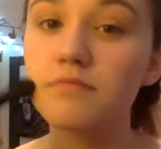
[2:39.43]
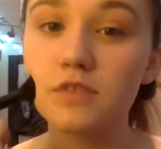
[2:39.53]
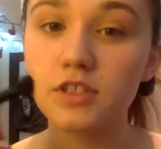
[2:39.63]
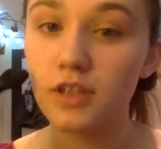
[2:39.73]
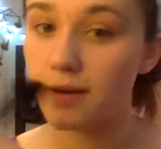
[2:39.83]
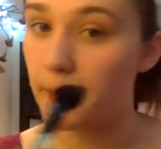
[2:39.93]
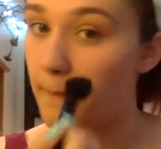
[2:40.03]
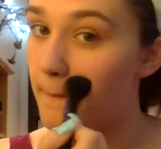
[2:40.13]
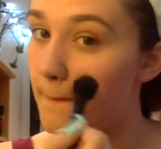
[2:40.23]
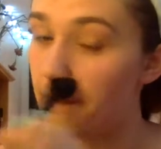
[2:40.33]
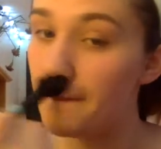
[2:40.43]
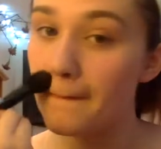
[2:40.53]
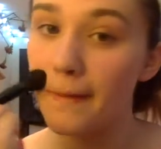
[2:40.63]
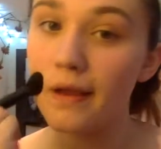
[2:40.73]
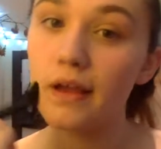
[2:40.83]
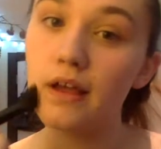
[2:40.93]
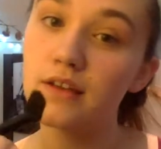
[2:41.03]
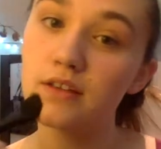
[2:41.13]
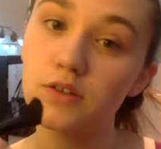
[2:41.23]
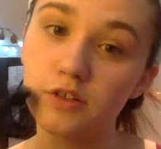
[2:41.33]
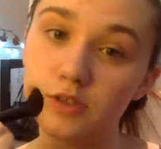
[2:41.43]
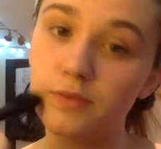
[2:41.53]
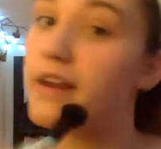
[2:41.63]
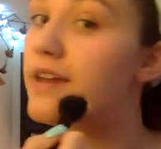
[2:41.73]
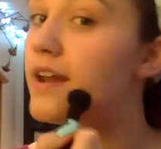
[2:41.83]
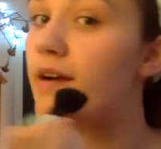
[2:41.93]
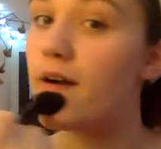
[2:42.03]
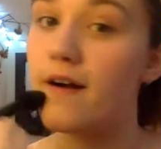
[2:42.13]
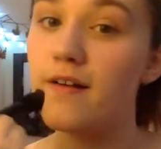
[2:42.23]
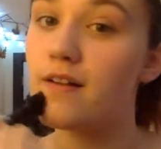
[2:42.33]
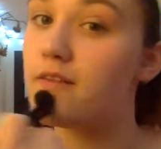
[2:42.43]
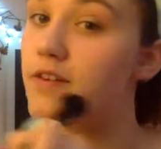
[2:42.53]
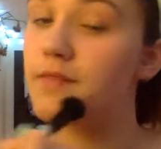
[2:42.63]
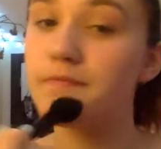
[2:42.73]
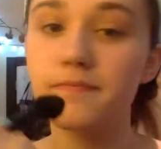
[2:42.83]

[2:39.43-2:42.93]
start sort of spreading it out all over.